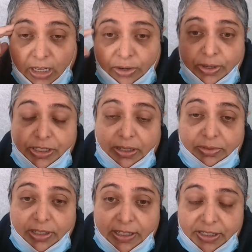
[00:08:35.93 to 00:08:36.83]
I know I
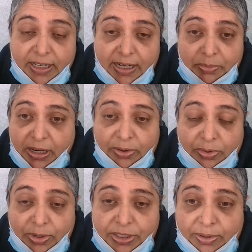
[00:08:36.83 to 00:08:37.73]
say that, but I don't
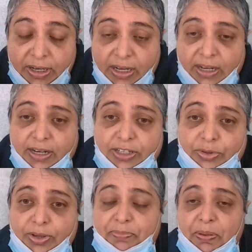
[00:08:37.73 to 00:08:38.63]
know. So
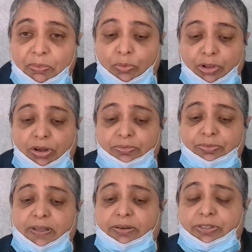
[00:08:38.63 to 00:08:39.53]
if people will come
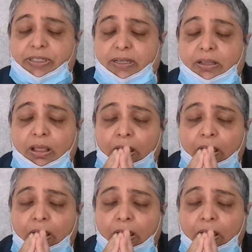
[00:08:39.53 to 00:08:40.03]
to me and I would say,